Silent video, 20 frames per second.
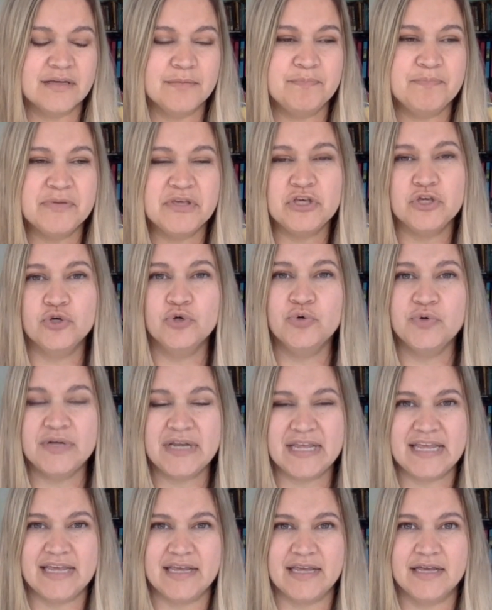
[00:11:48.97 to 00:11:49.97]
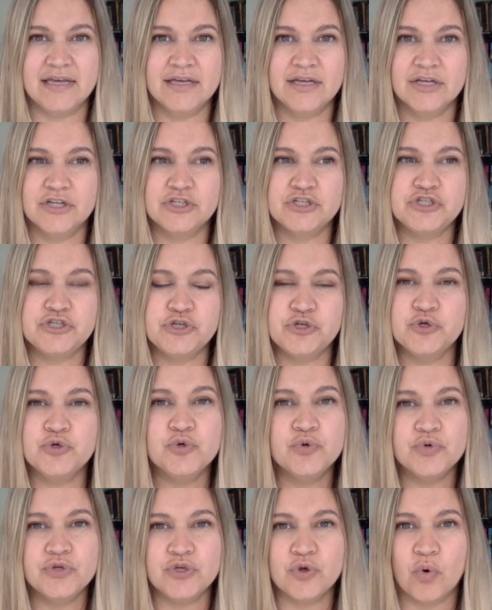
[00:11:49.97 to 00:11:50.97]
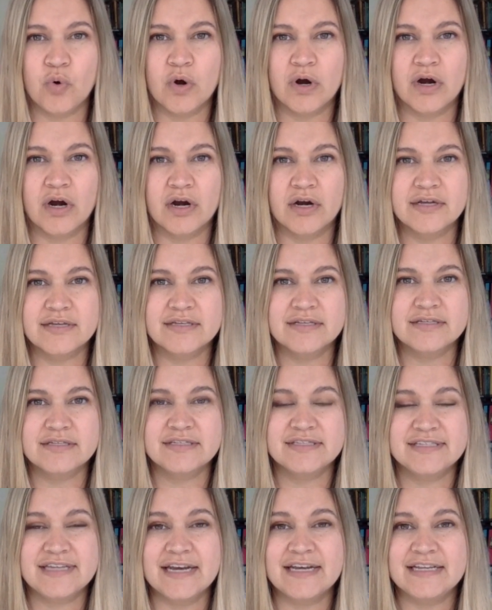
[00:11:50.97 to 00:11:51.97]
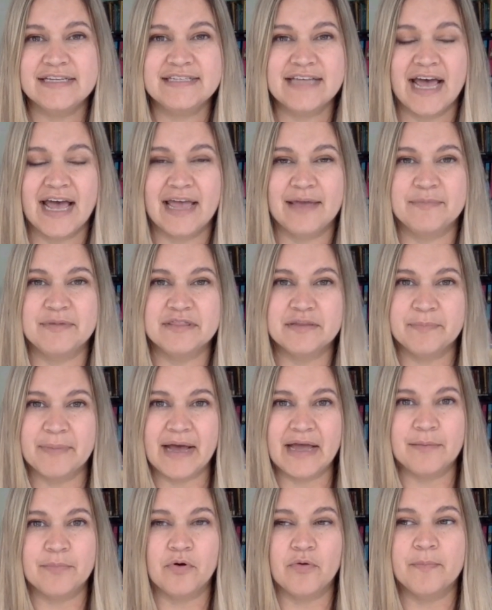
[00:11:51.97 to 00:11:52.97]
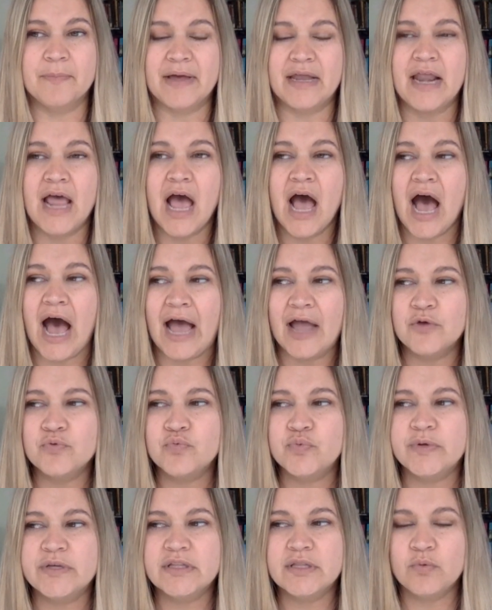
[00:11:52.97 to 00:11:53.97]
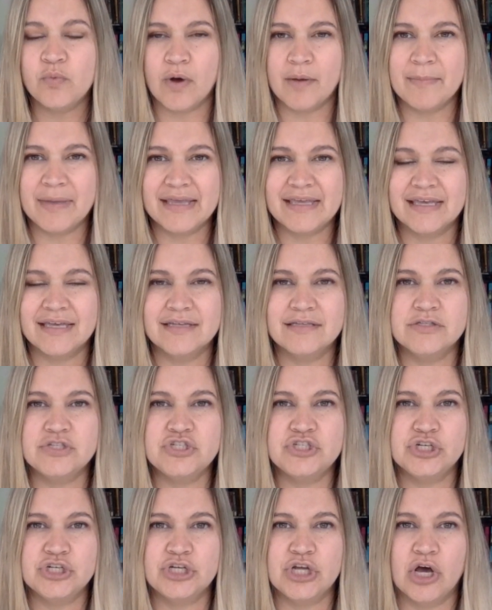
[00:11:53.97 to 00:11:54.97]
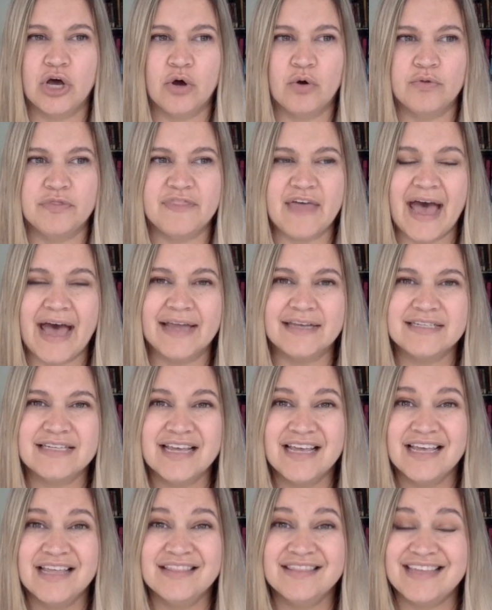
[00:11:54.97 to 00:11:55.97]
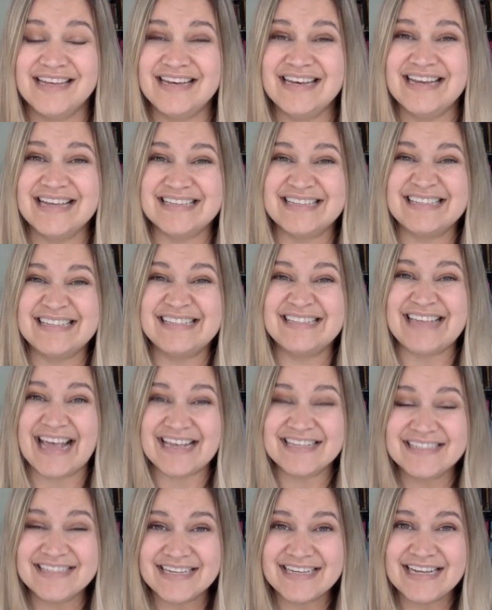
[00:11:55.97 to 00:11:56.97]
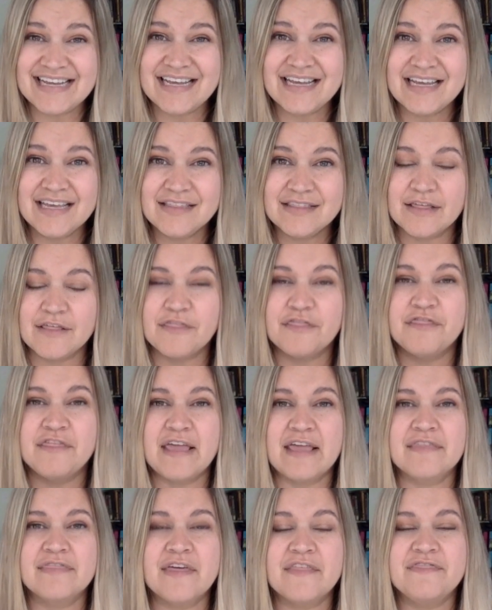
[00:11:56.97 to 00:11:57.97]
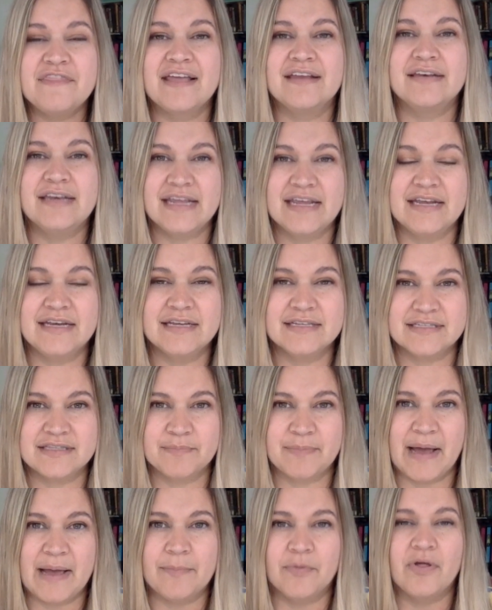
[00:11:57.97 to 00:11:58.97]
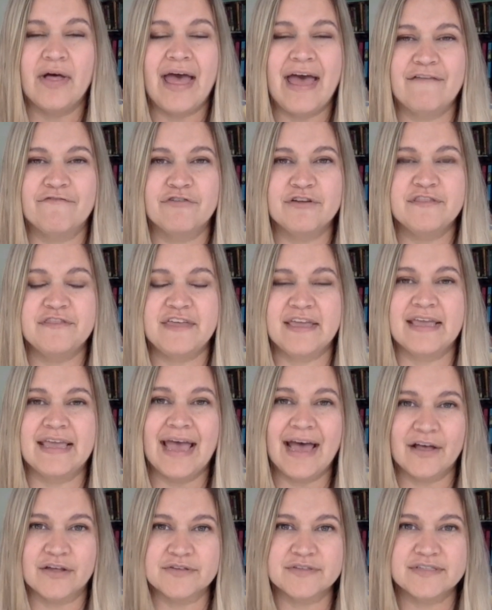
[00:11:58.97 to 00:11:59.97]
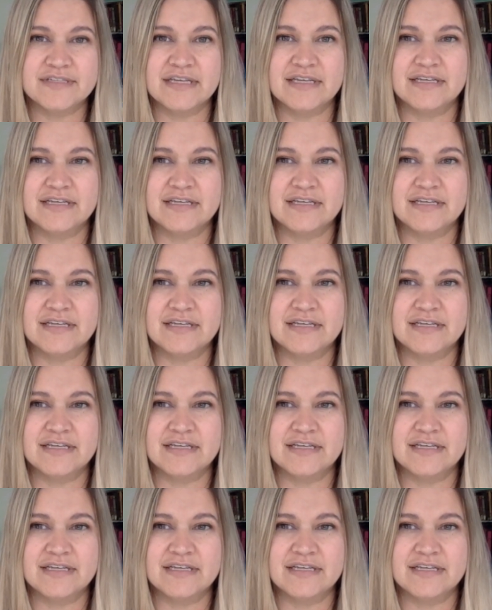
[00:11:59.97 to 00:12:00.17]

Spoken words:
beauty to your study time in the Bible. But I really want my kids to know that the necessity, the thing that they need is the Bible. Everything else